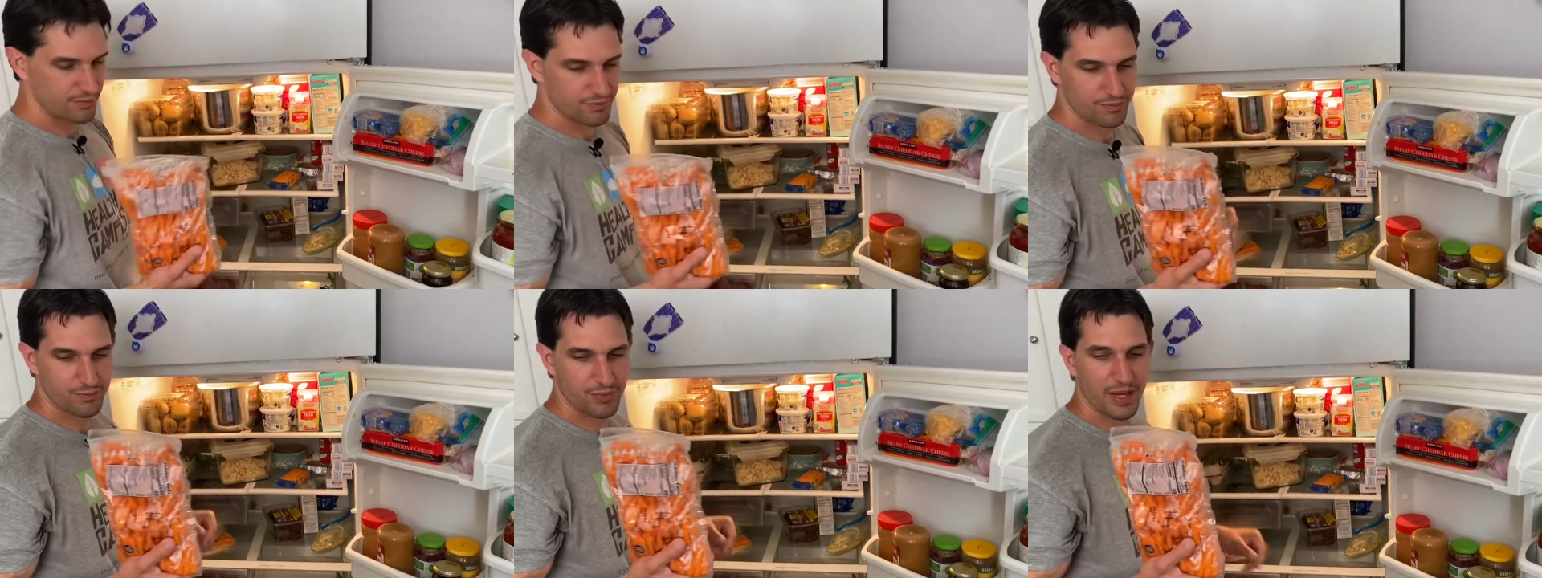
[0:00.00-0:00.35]

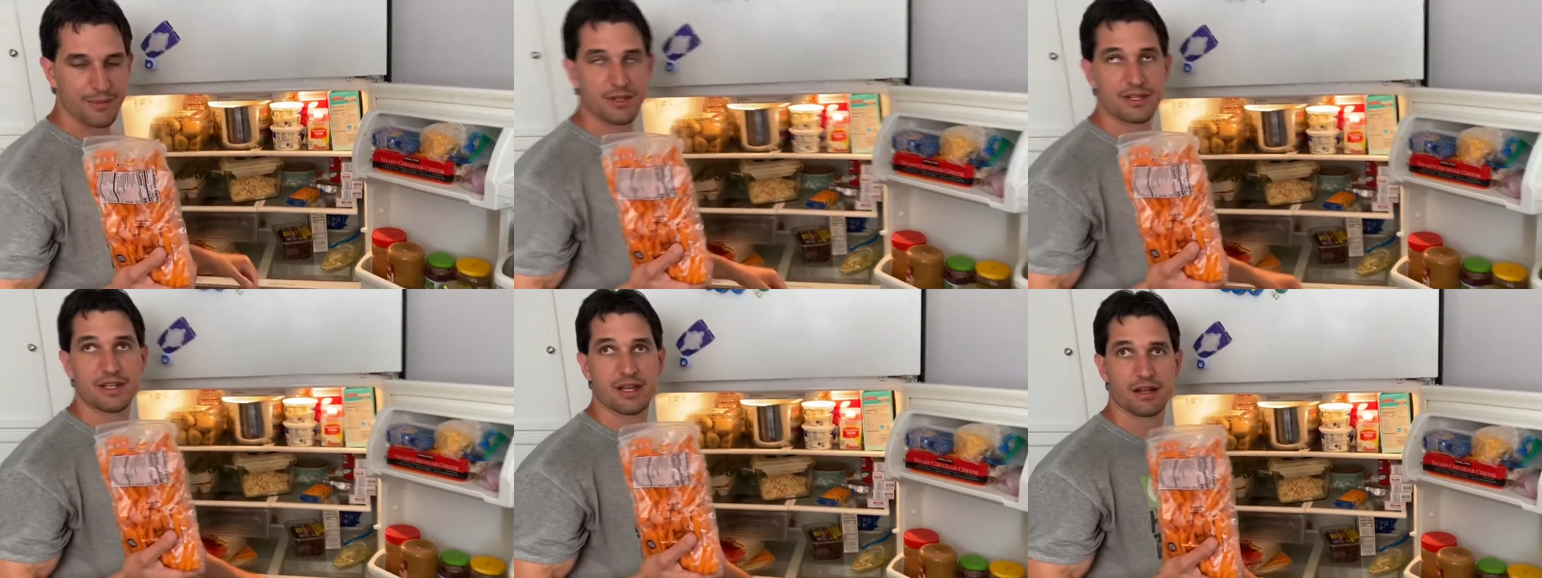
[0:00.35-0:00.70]

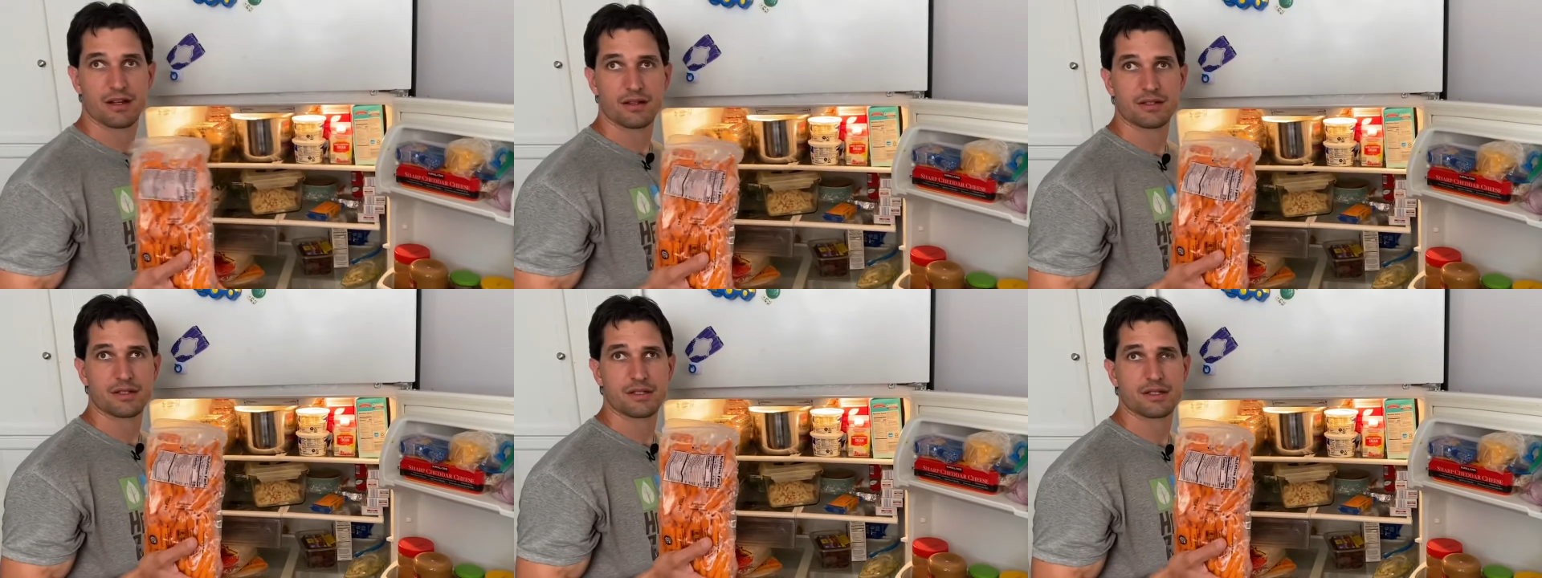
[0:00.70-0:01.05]
Baby
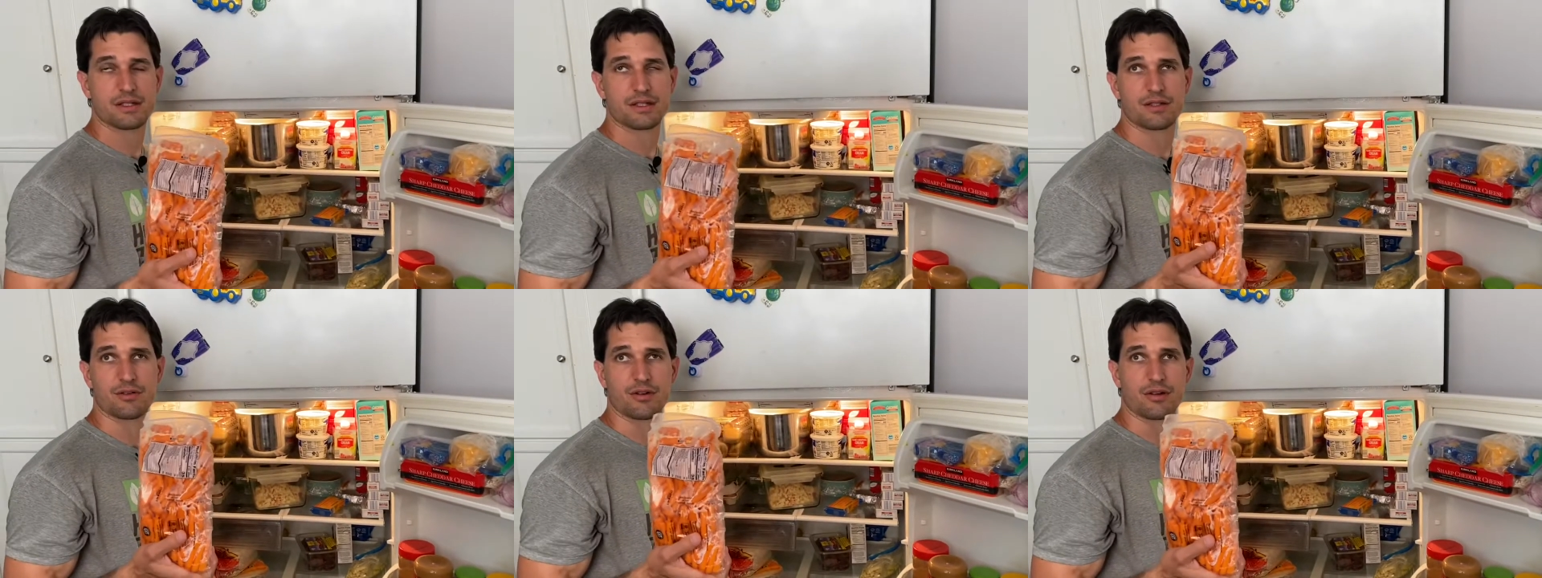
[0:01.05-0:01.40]
carrots,
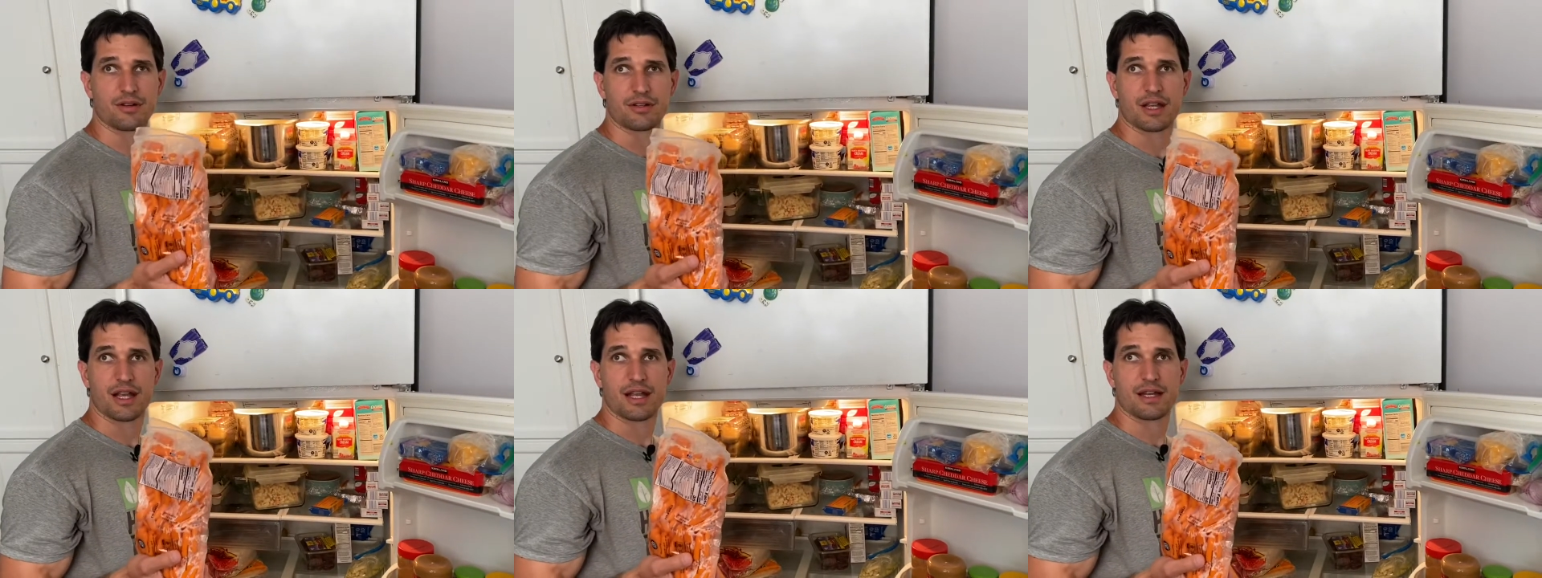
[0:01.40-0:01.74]
these are
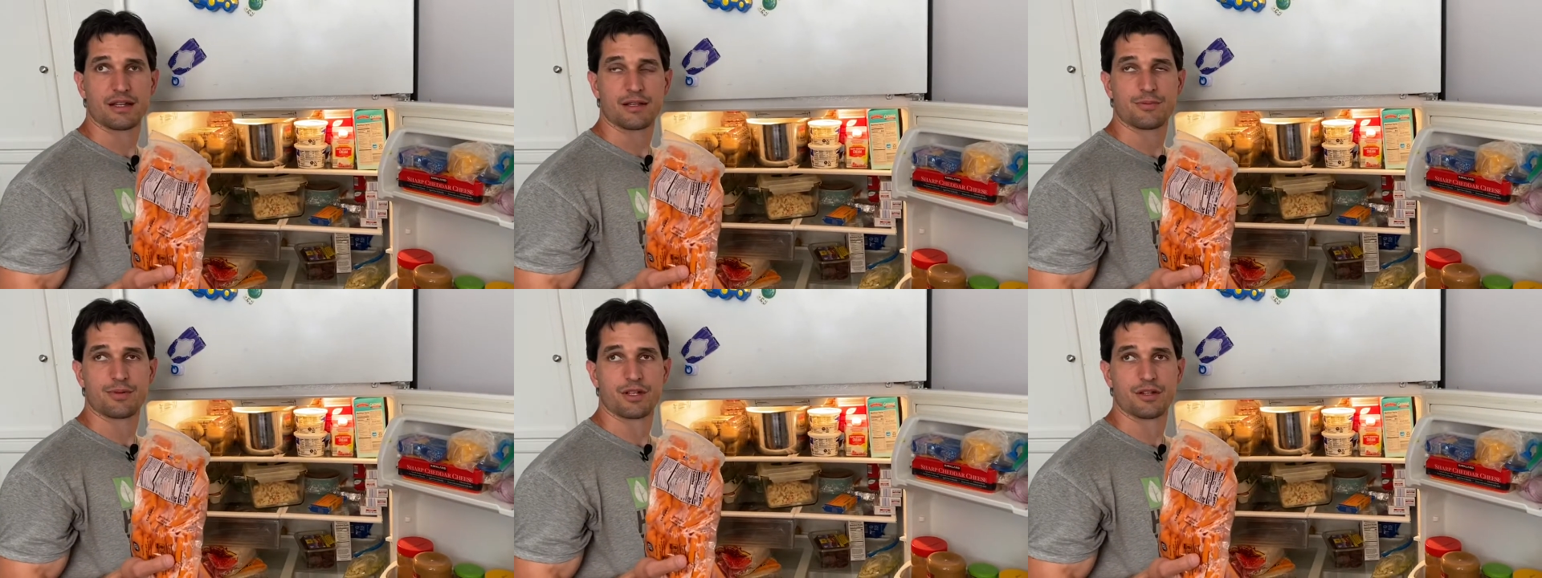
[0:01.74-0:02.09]

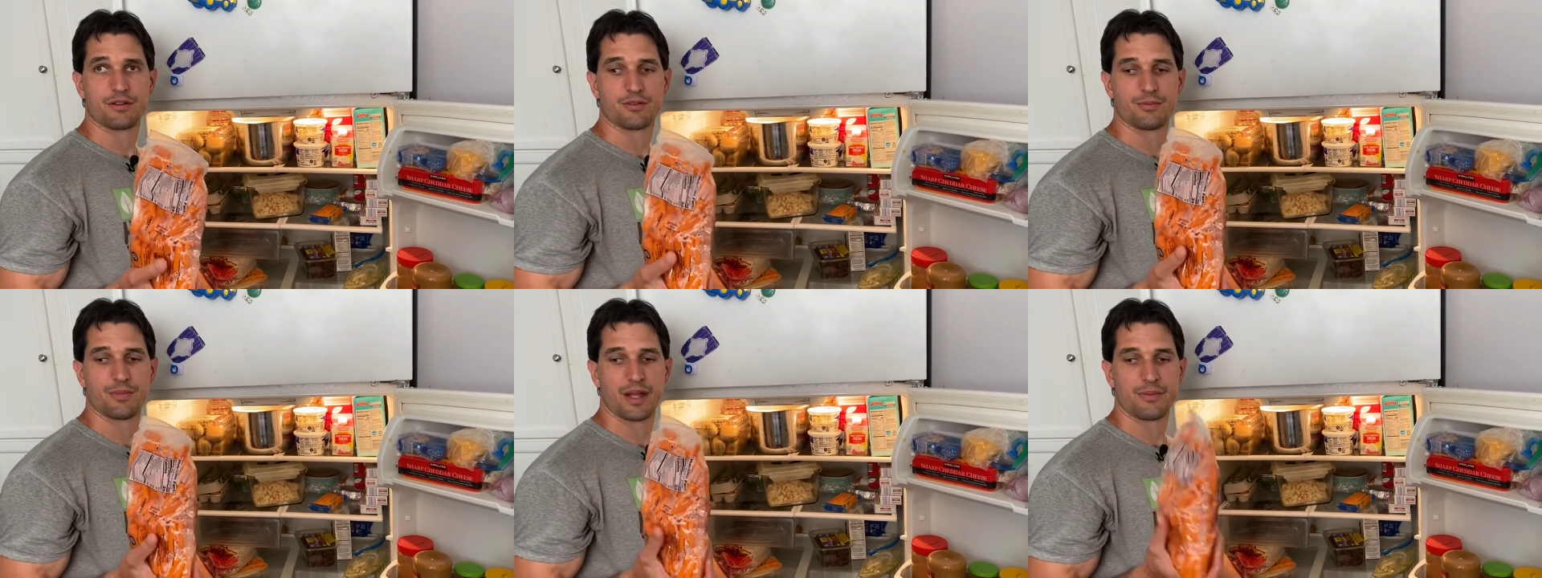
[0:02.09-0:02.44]
organic
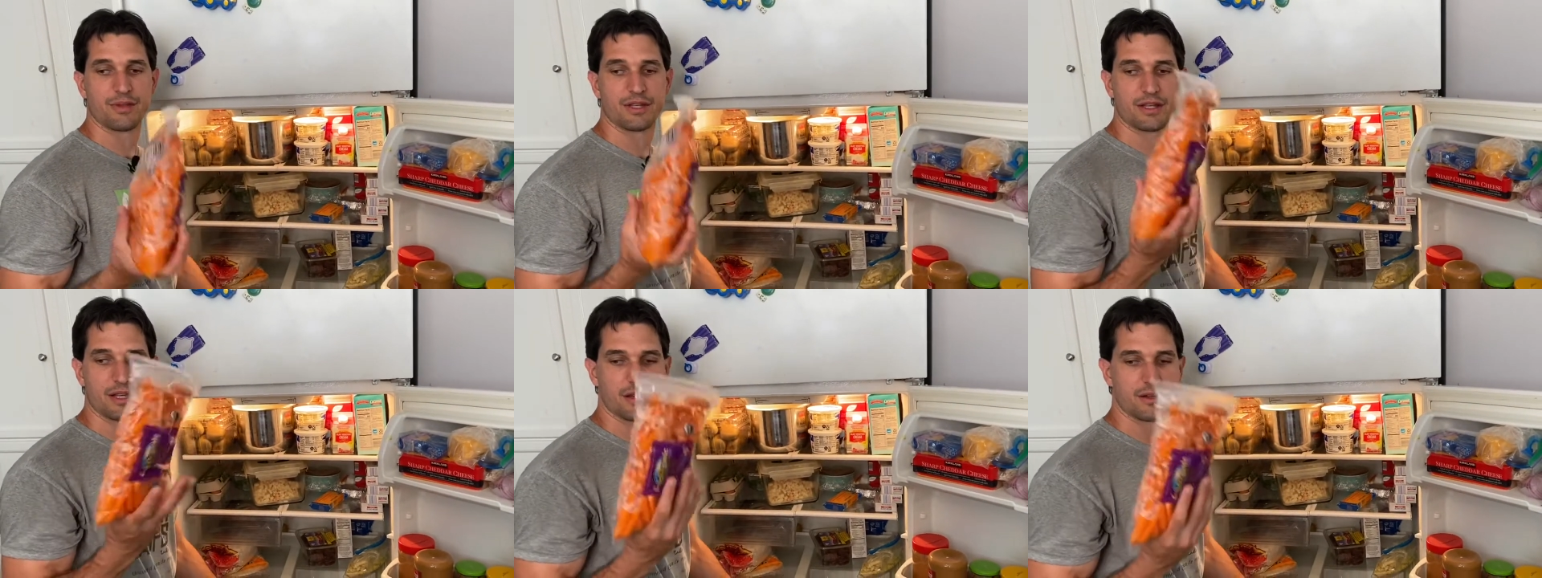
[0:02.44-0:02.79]
peeled
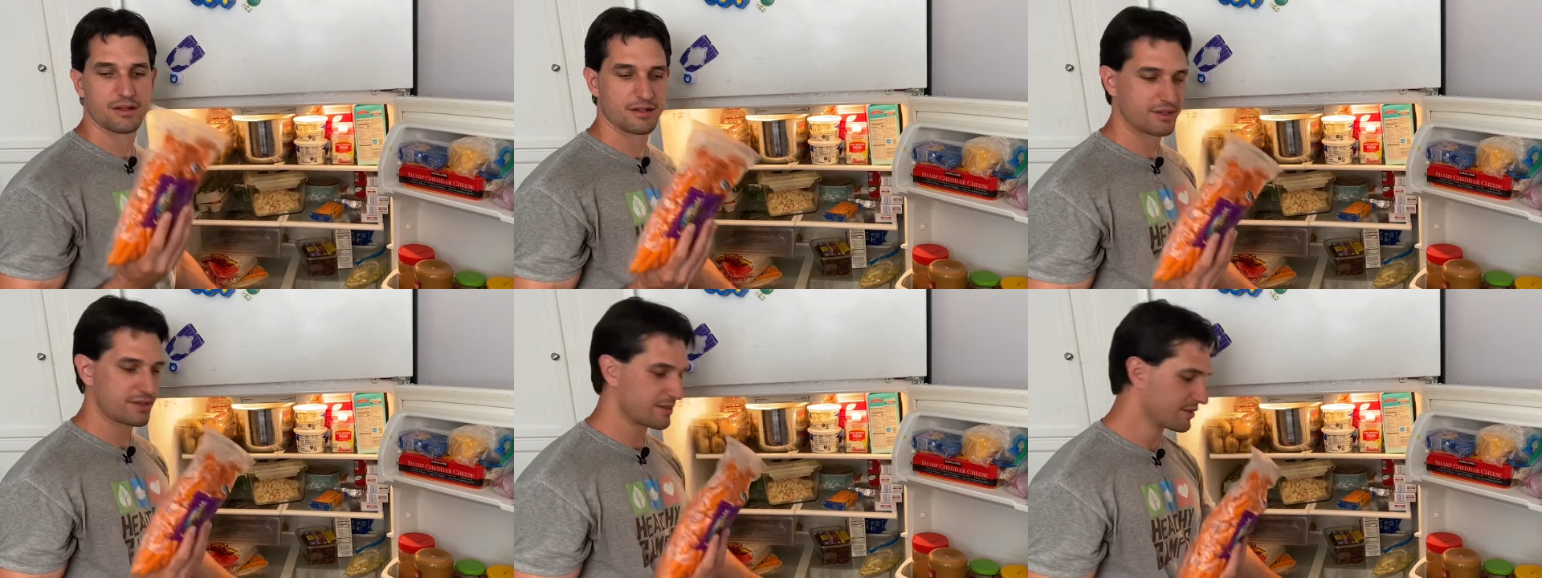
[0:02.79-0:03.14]
baby
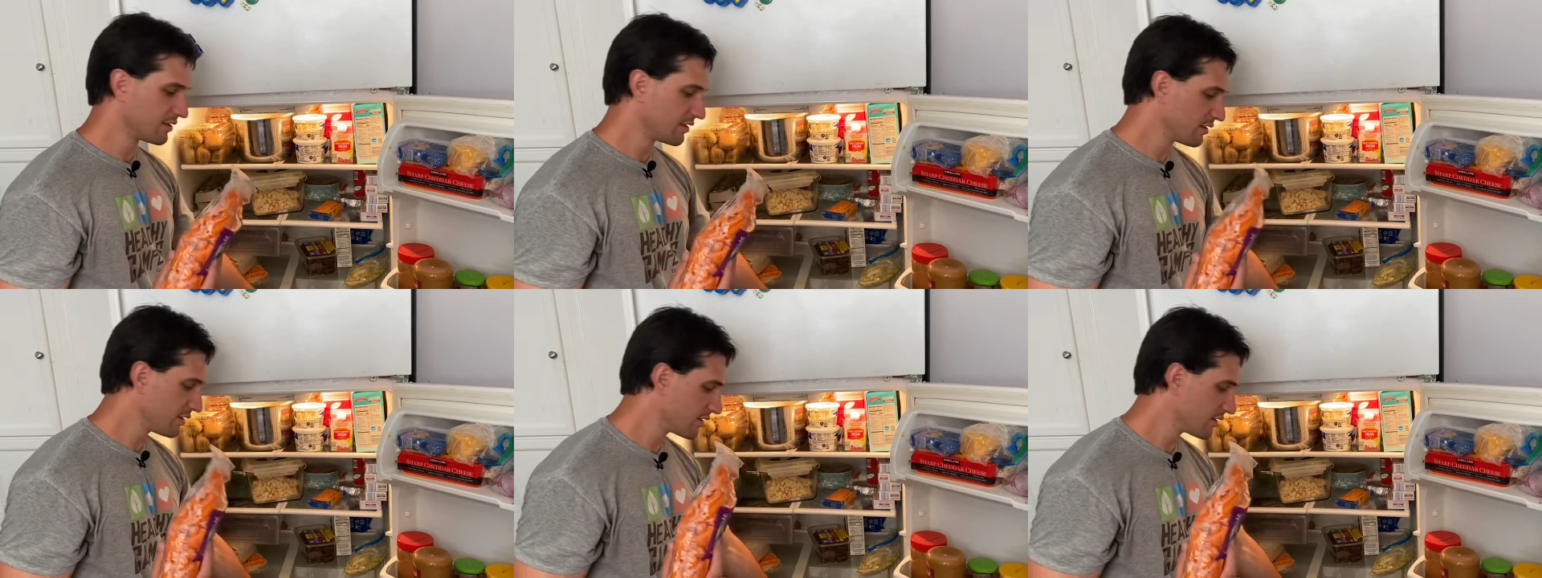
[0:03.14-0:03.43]
carrots.